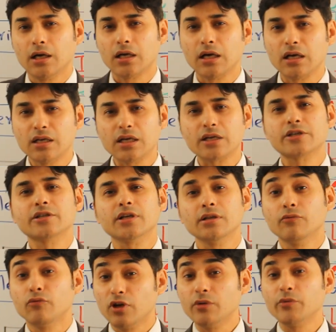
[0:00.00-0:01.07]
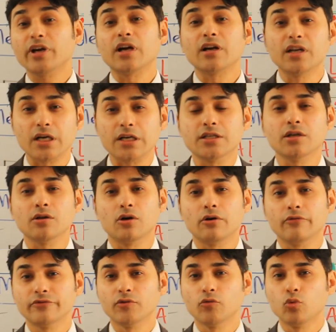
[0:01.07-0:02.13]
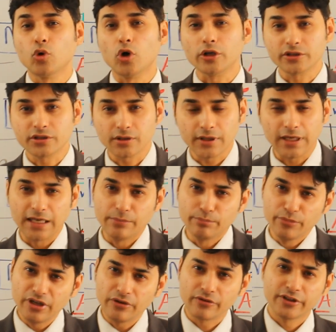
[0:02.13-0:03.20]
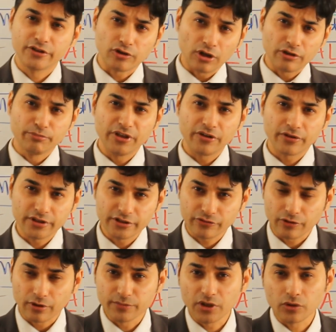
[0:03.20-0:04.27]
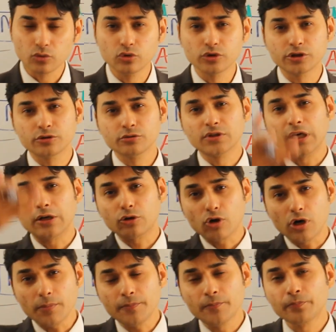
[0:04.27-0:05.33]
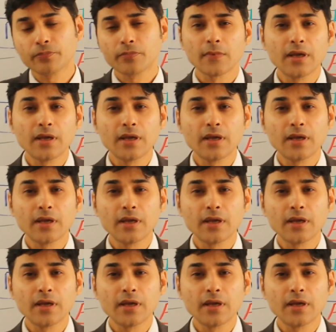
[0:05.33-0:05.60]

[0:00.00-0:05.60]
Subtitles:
conduction, one-way conduction of the water and dissolved minerals from the root to the top,